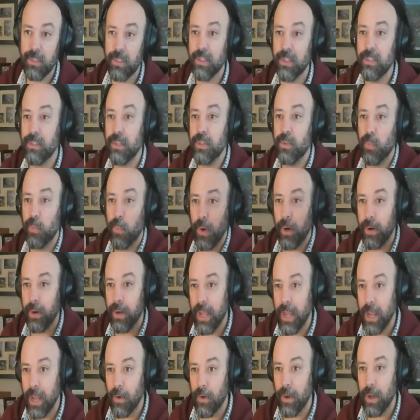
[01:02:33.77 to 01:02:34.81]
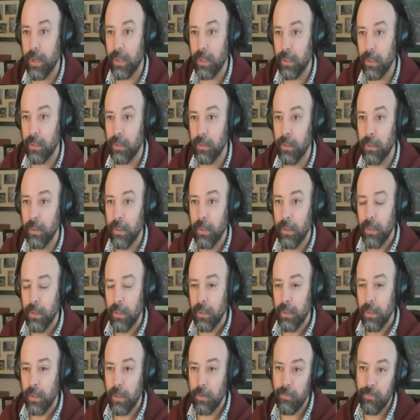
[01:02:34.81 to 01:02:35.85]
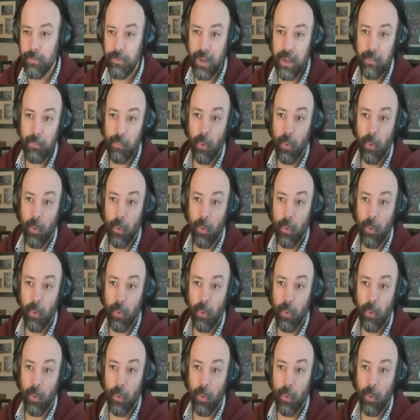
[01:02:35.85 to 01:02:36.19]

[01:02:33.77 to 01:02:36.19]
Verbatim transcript: This is where now I can invite